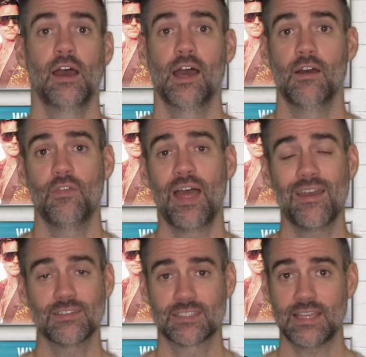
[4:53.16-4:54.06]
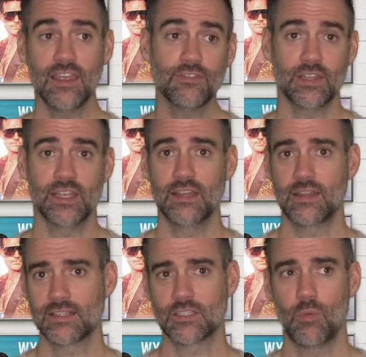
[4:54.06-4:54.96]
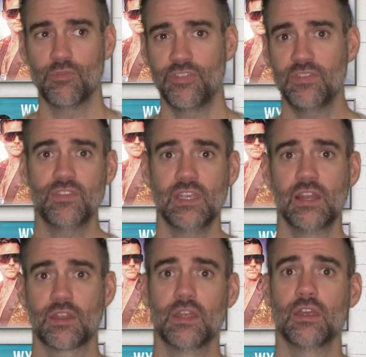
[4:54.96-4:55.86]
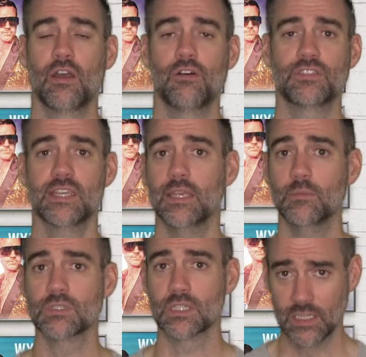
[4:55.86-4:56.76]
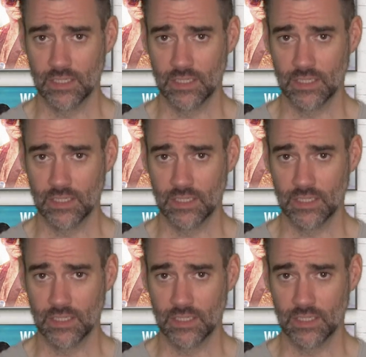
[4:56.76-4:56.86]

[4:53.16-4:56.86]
uh, they're safely in that top 15, I think, of teams.